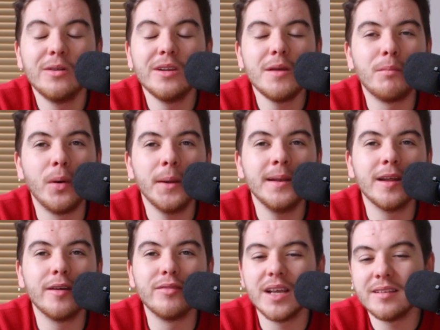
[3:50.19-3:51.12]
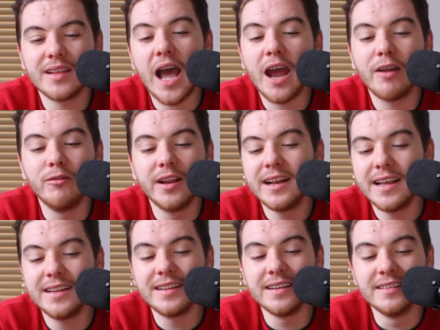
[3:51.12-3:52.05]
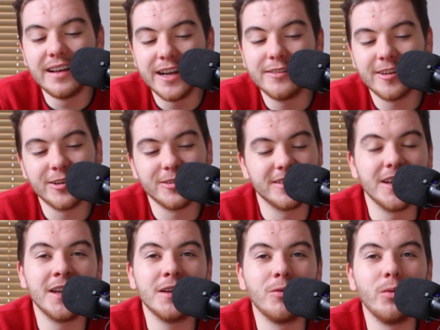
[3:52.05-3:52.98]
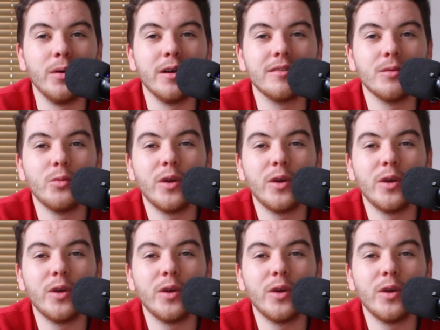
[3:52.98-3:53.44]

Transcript: only point of this that I really didn't like Josie was